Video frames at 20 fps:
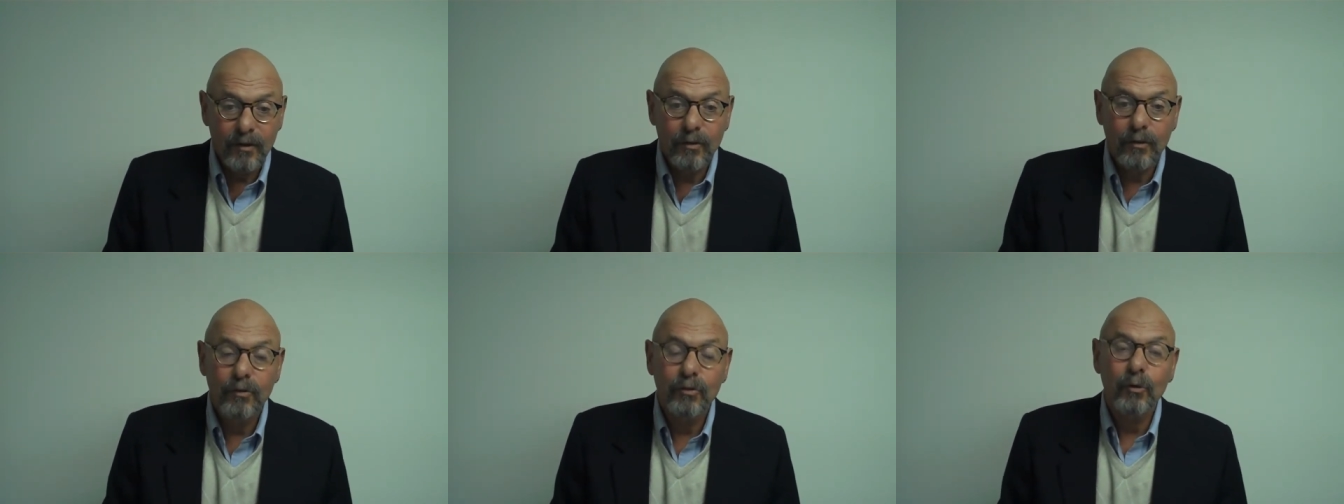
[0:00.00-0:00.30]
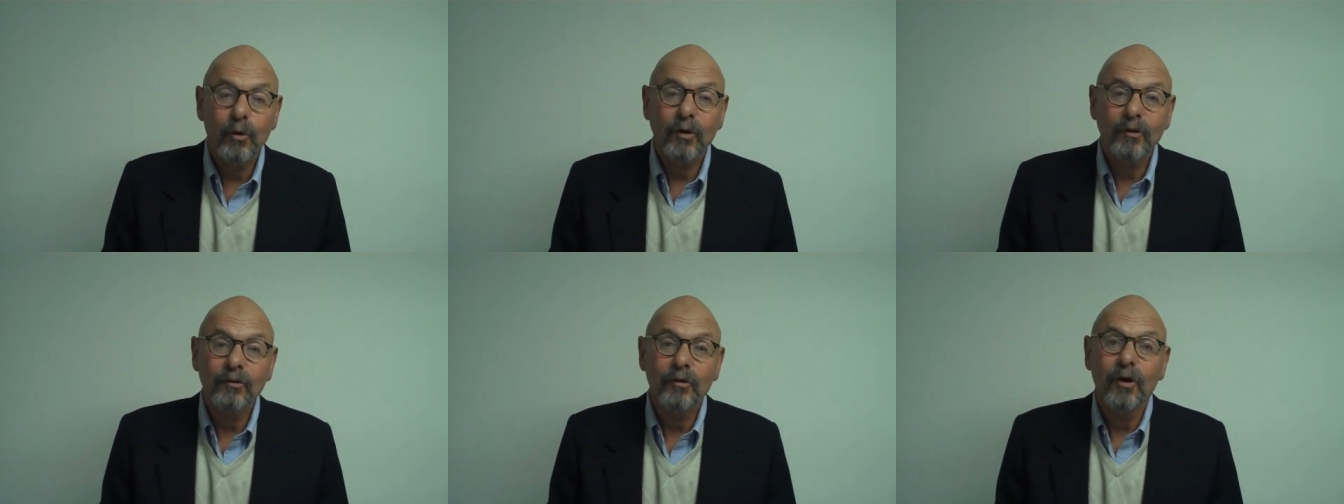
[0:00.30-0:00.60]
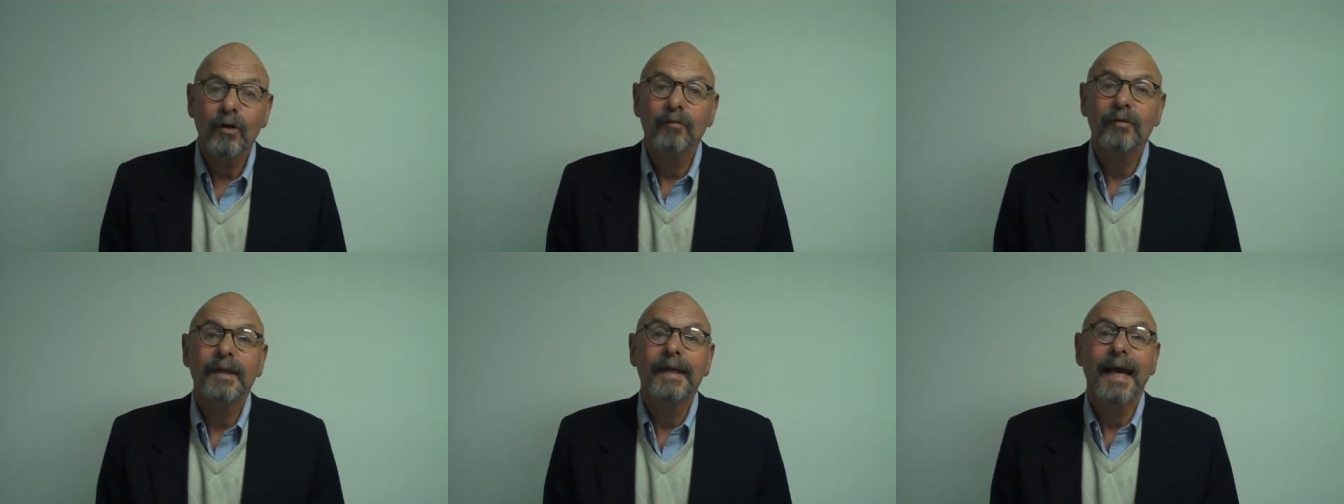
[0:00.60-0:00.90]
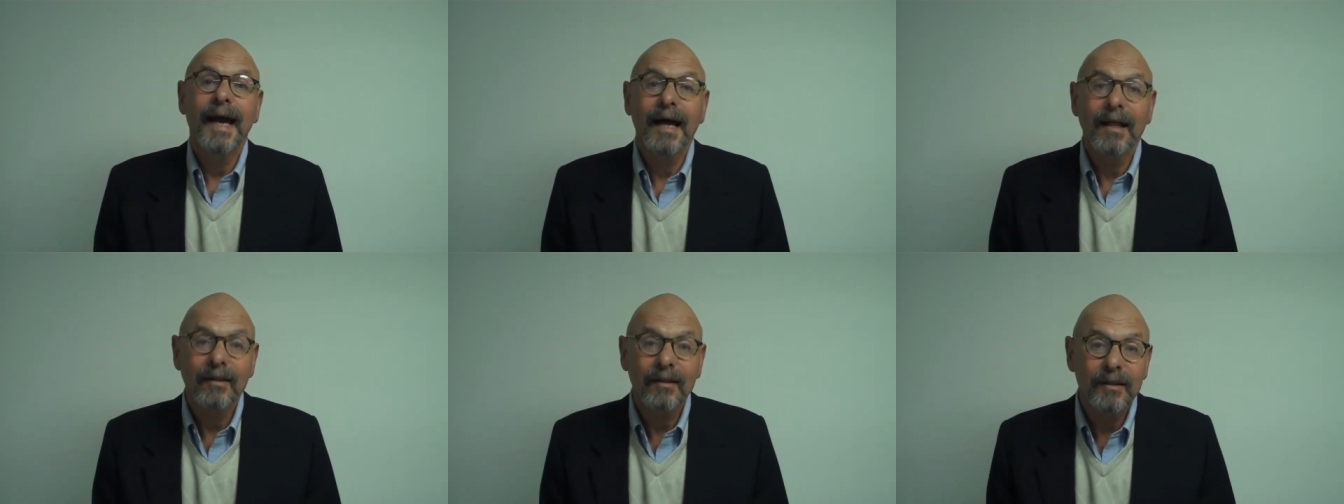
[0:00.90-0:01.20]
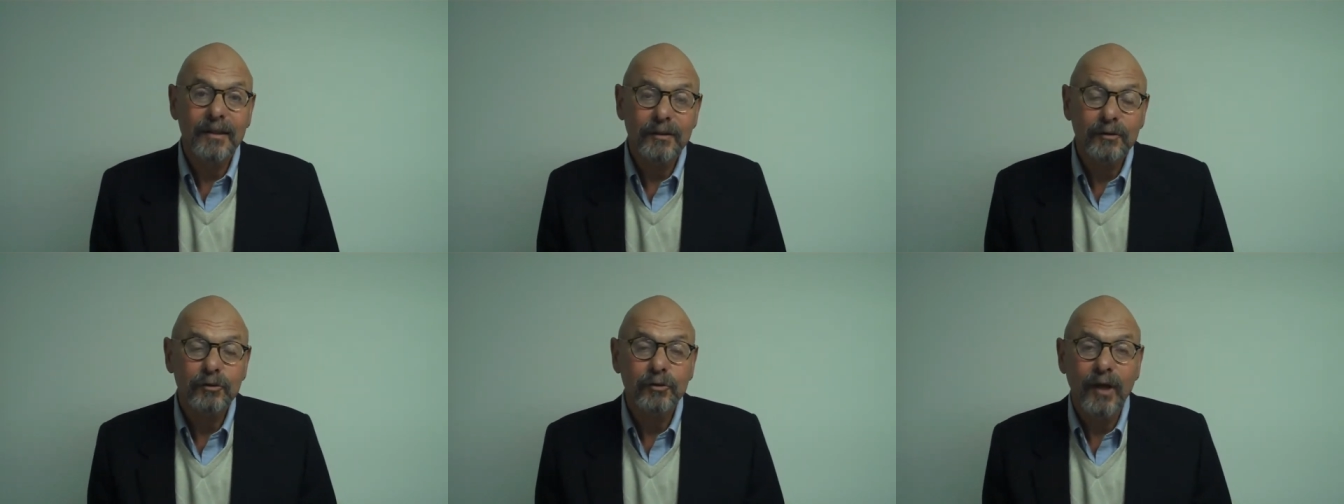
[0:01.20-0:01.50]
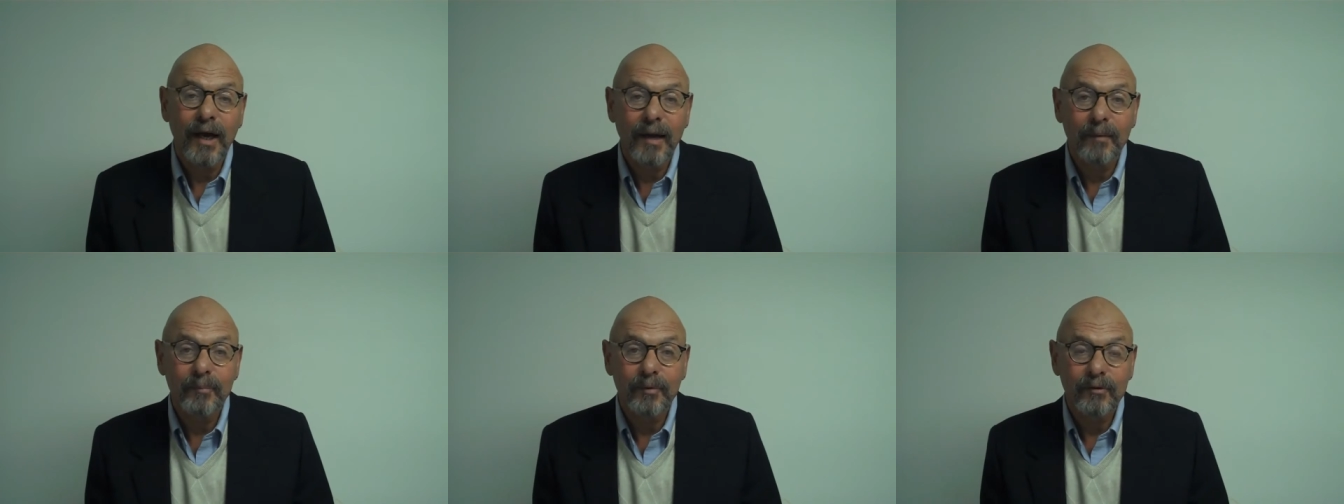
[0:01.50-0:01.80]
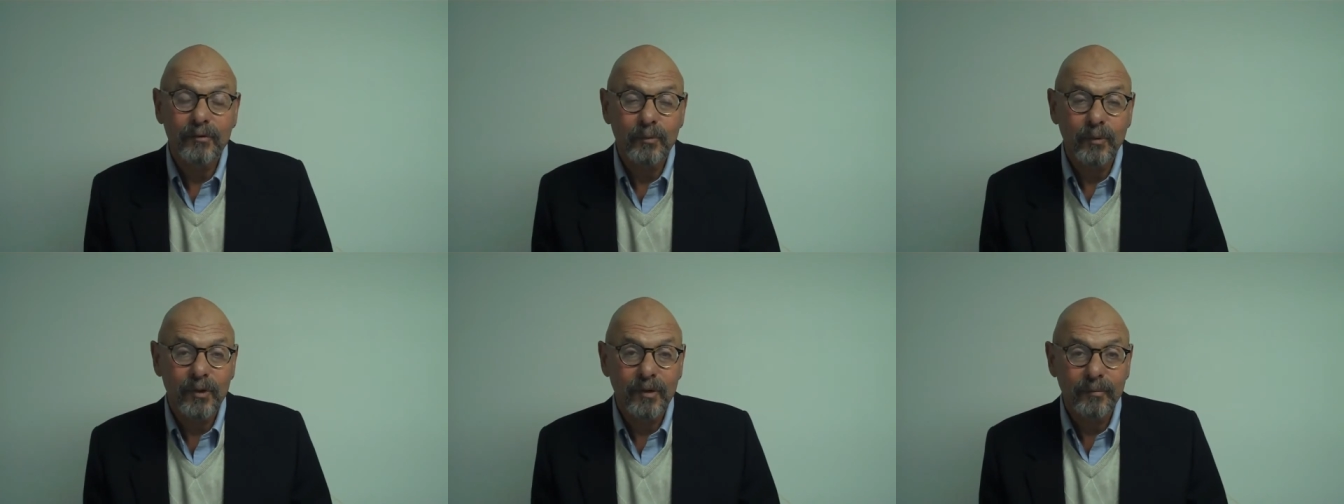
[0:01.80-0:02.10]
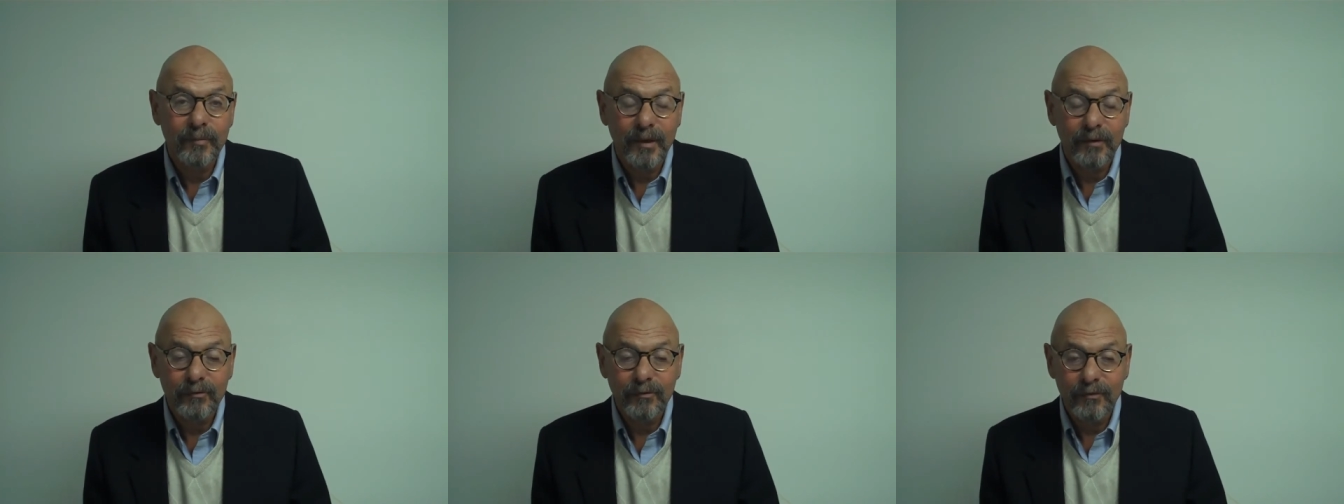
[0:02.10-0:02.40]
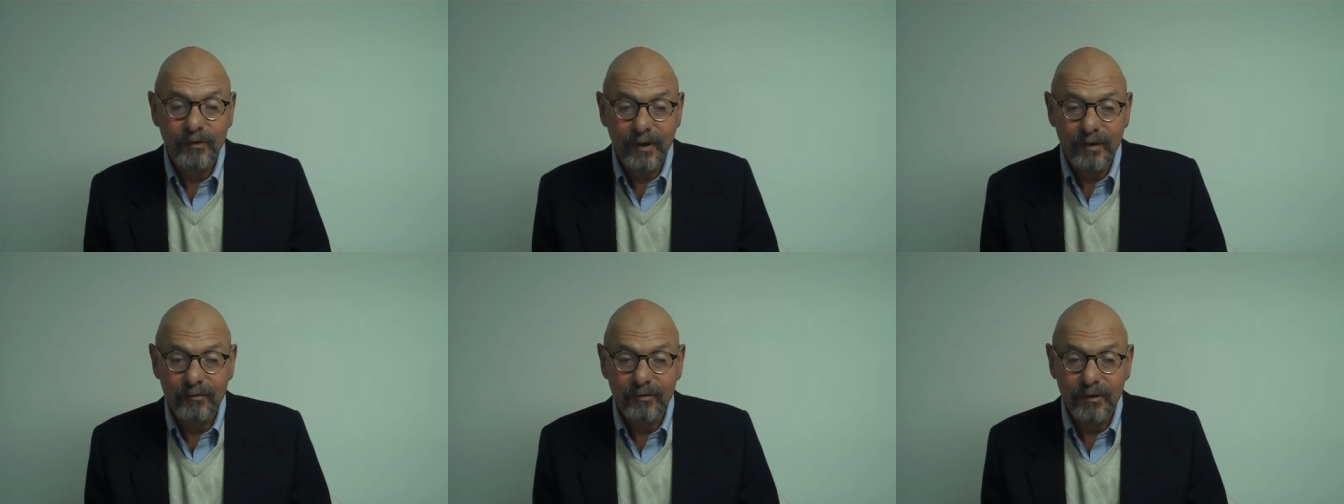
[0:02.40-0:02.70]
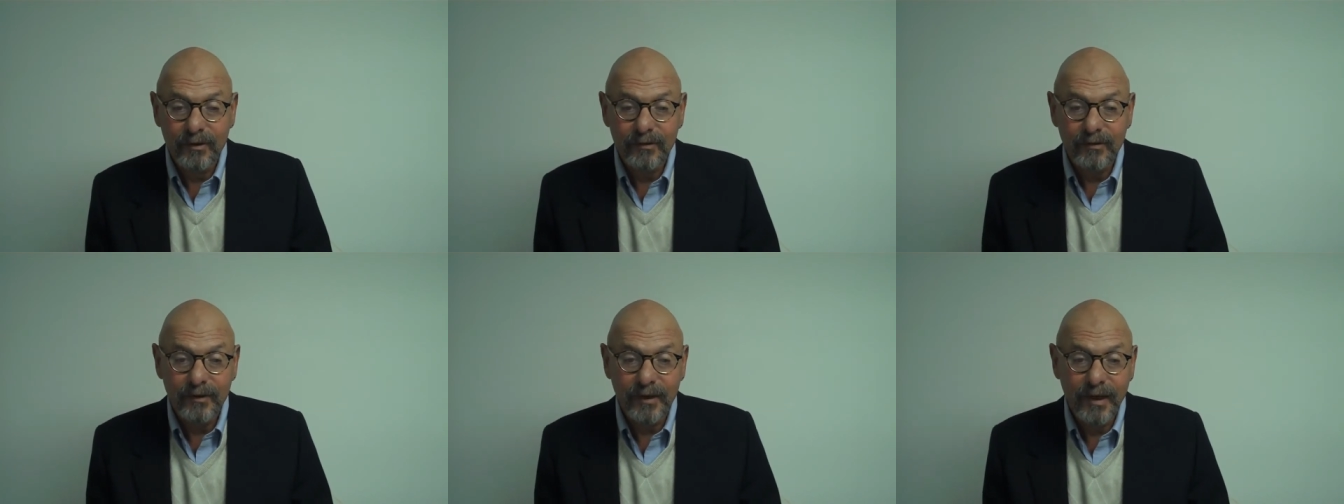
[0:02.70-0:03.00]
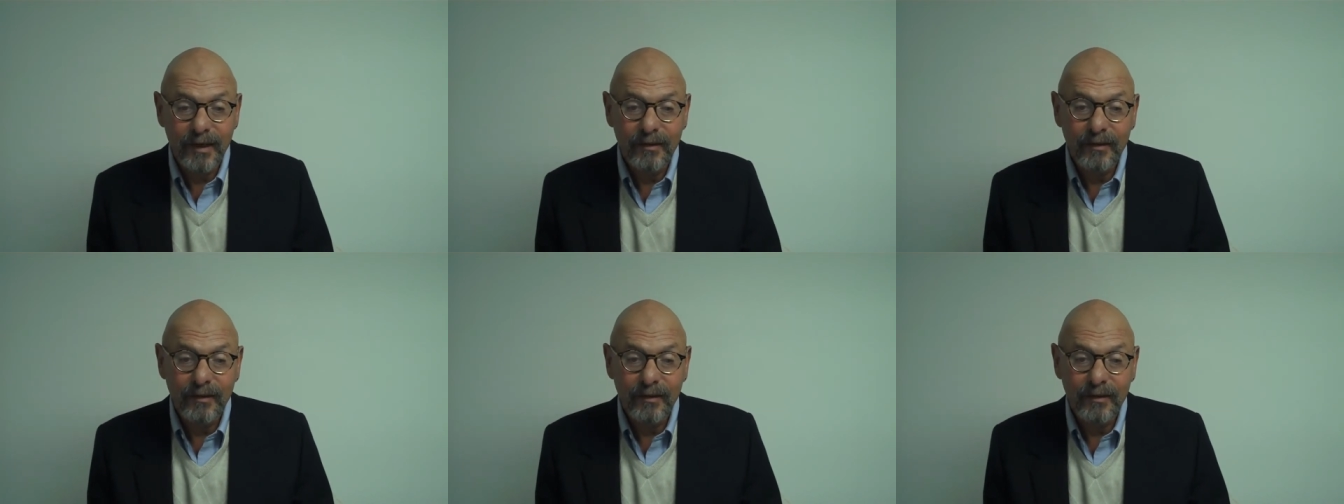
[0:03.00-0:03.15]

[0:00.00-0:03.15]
The Thoughts Are Reality trap is one of my favorites,